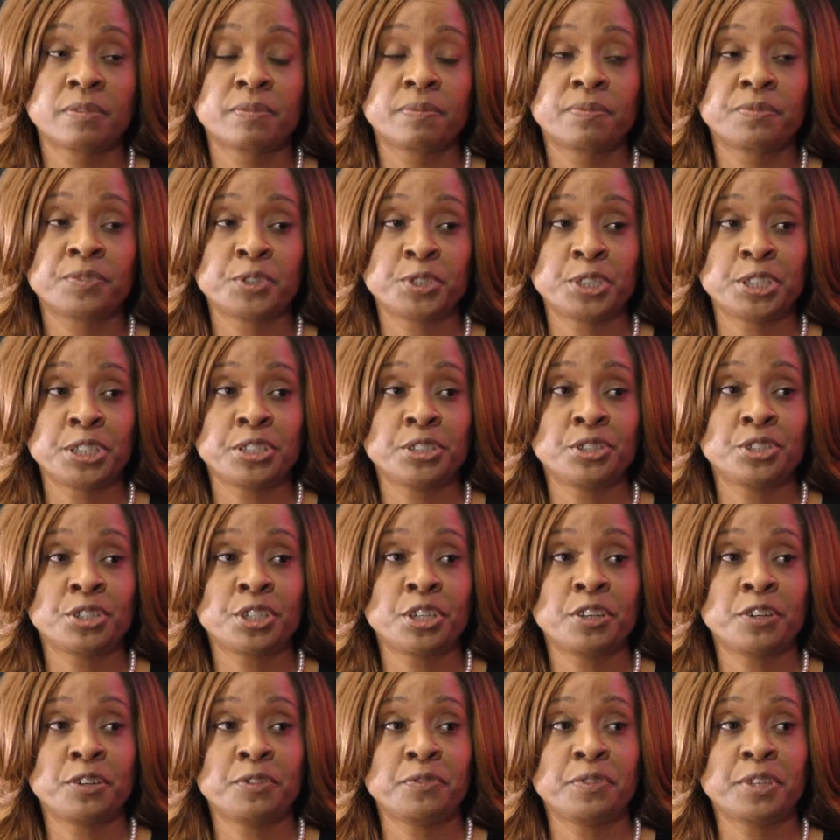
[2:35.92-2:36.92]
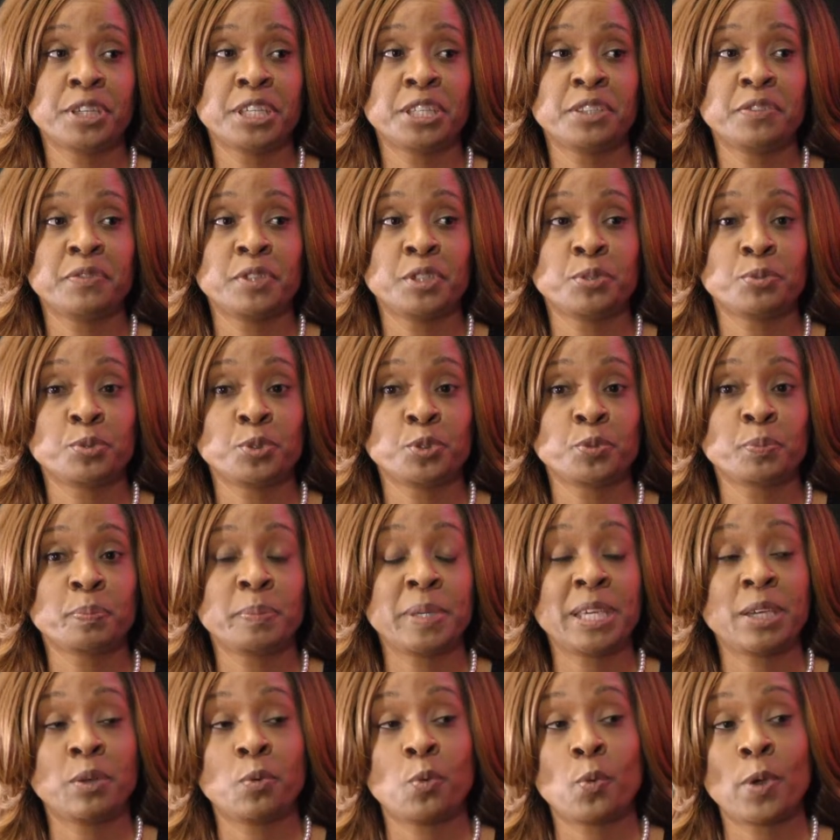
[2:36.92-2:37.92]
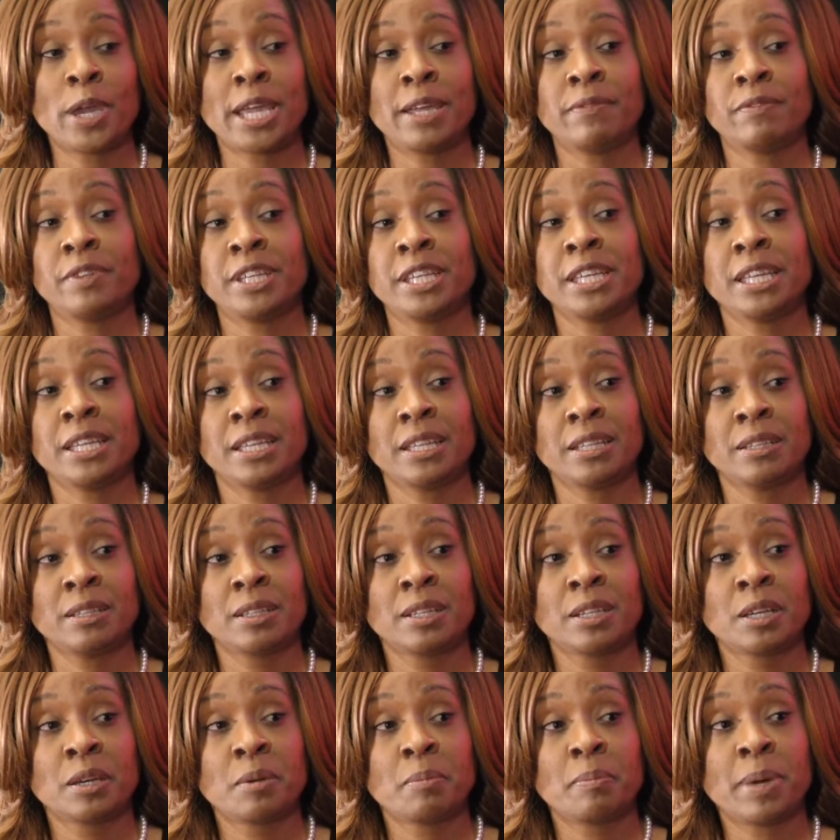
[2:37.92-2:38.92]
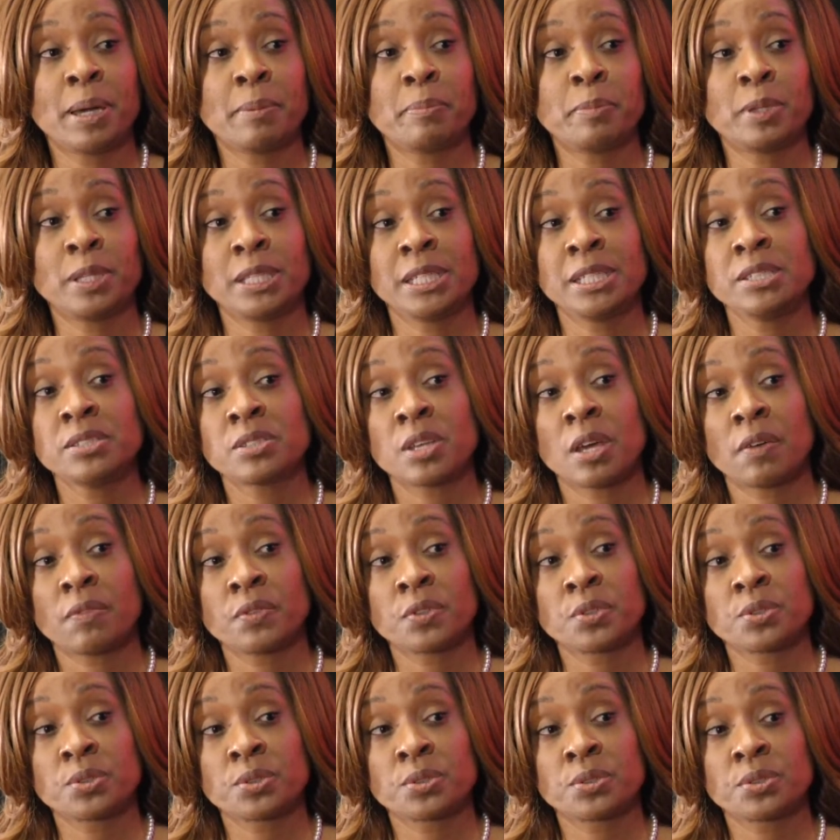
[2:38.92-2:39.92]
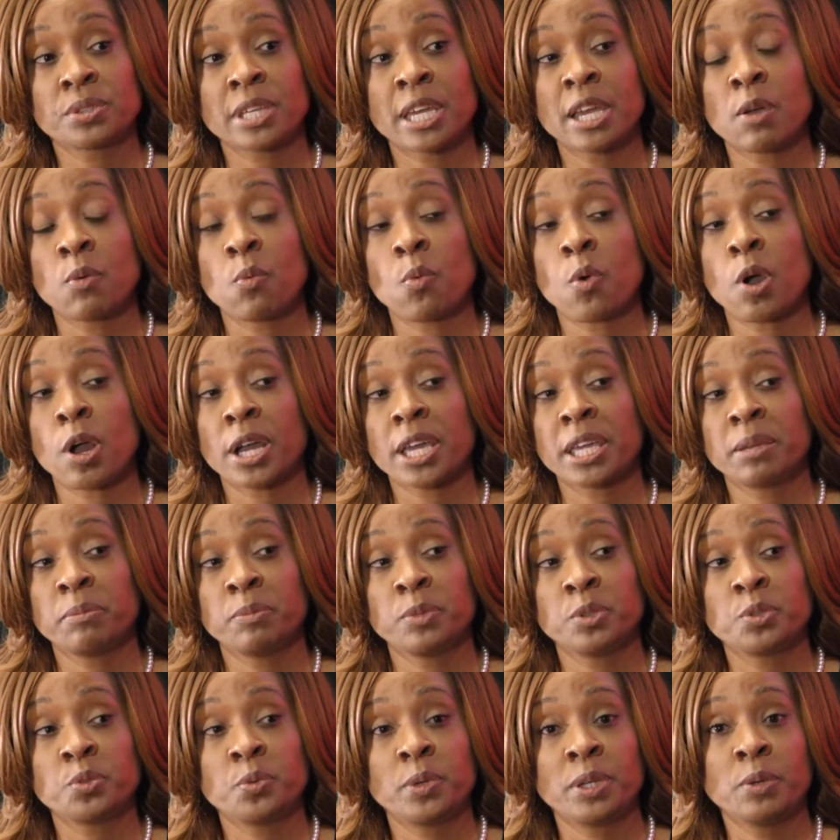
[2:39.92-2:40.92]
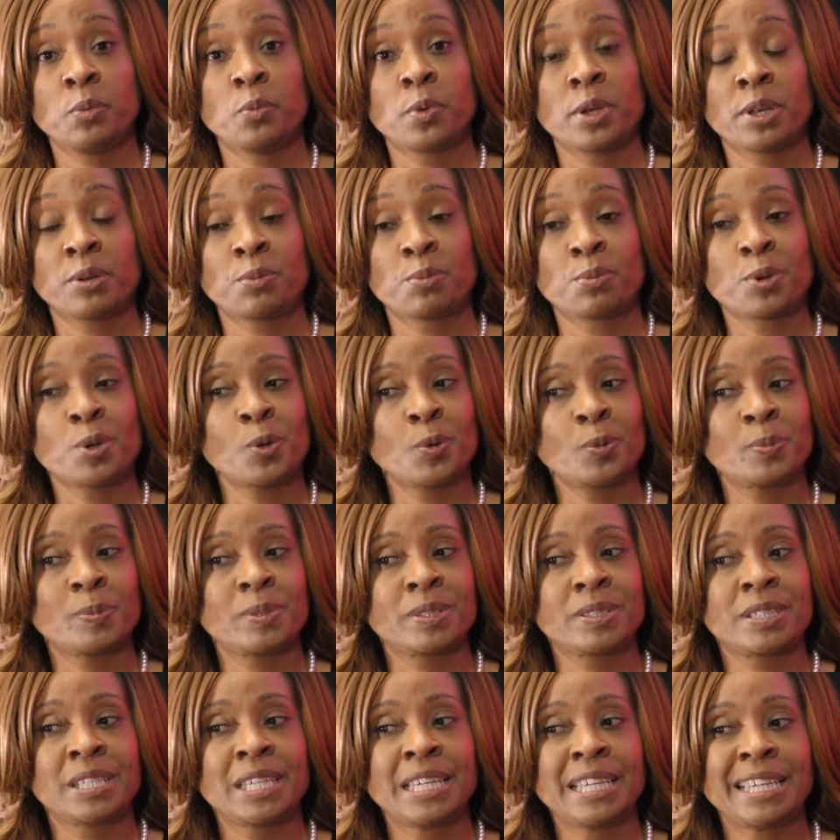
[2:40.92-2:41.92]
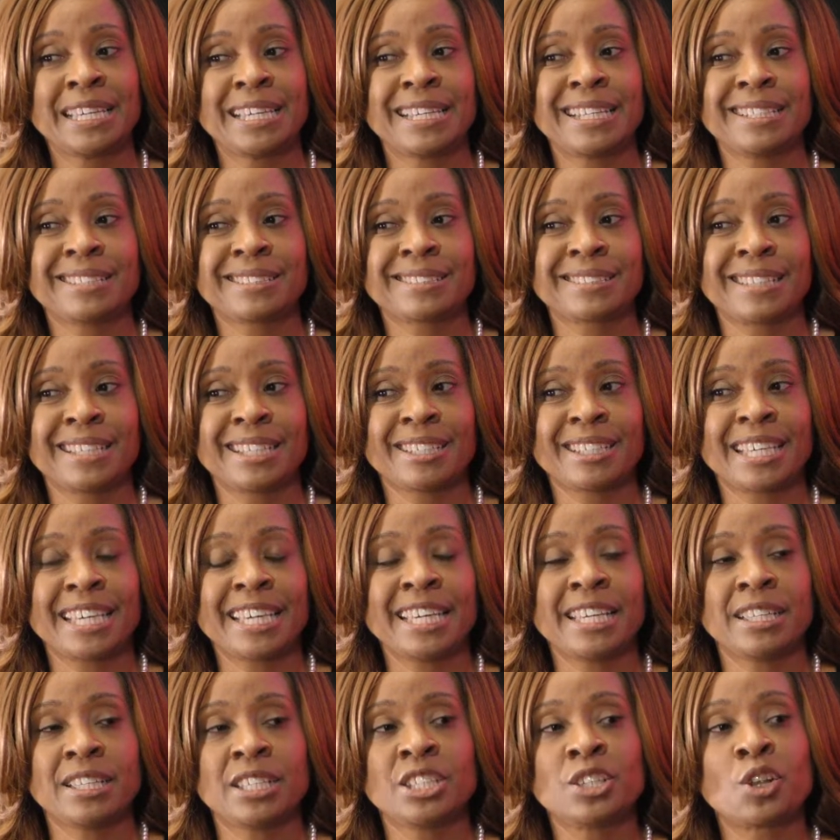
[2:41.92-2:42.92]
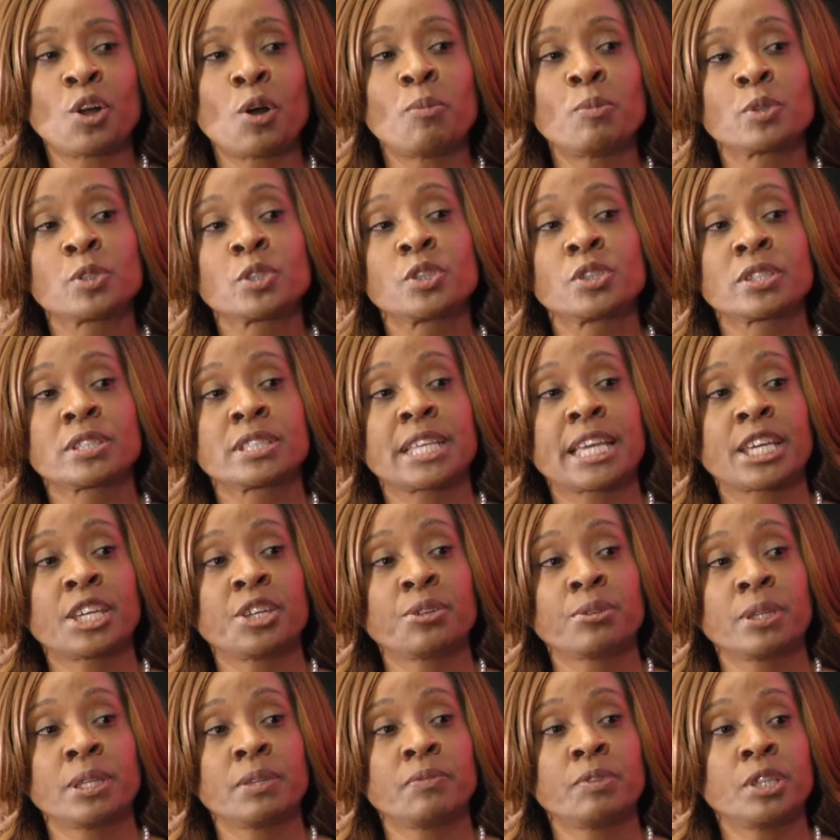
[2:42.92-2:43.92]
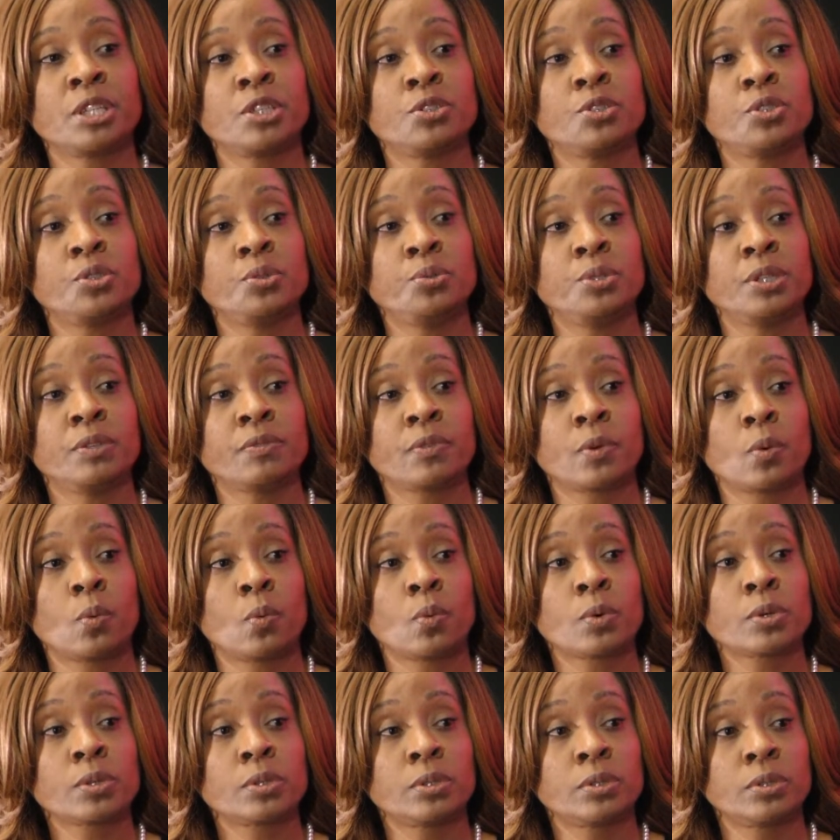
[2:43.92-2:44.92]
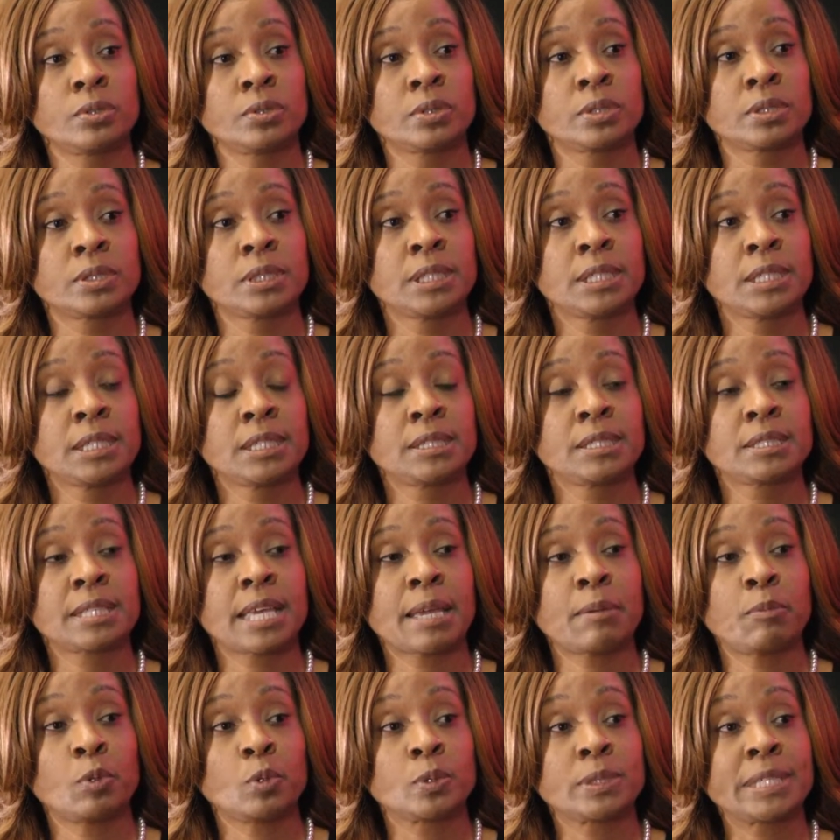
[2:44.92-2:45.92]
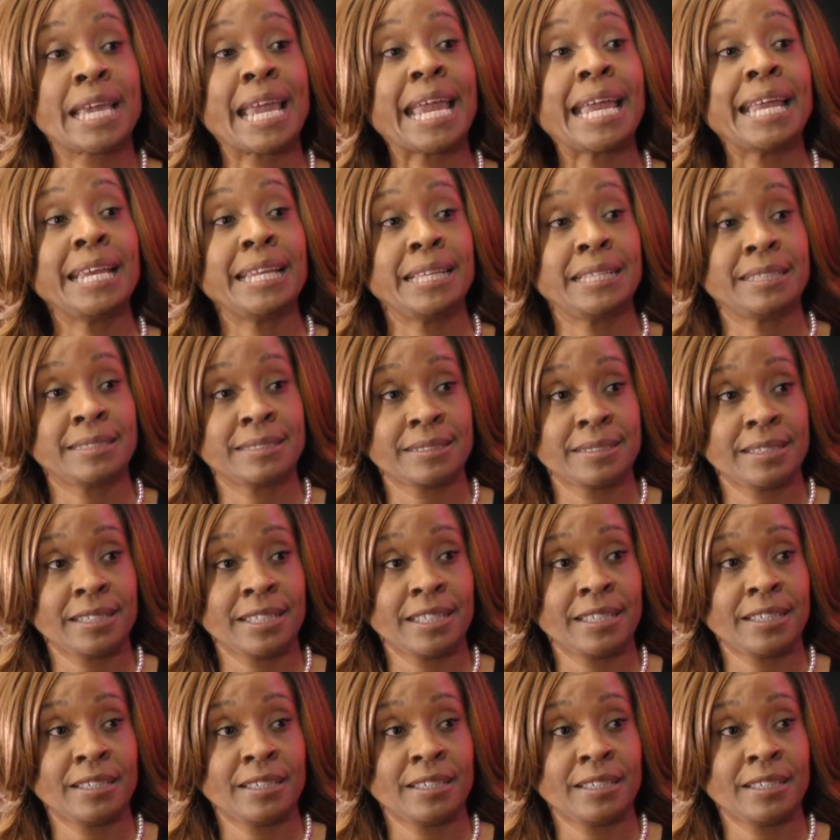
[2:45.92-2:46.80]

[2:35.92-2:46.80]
footage of individuals being waved in by police officers and walking between red ropes, it's like it almost looks like you're living in two different worlds simultaneously.